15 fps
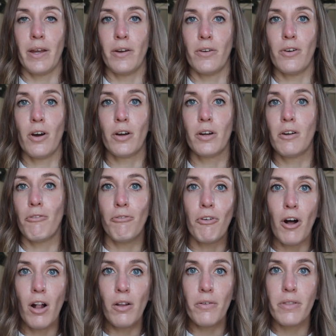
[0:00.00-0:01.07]
You're not going to
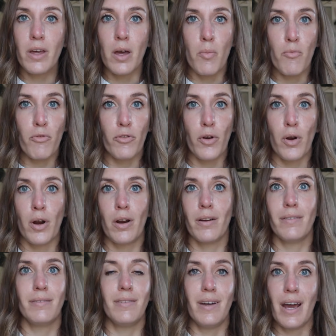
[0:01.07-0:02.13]
follow them
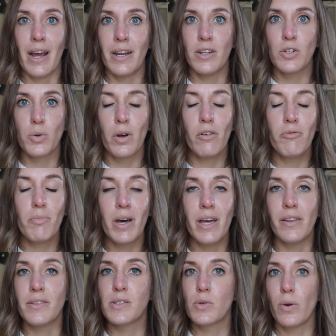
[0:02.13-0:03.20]
for 9 to 12 months,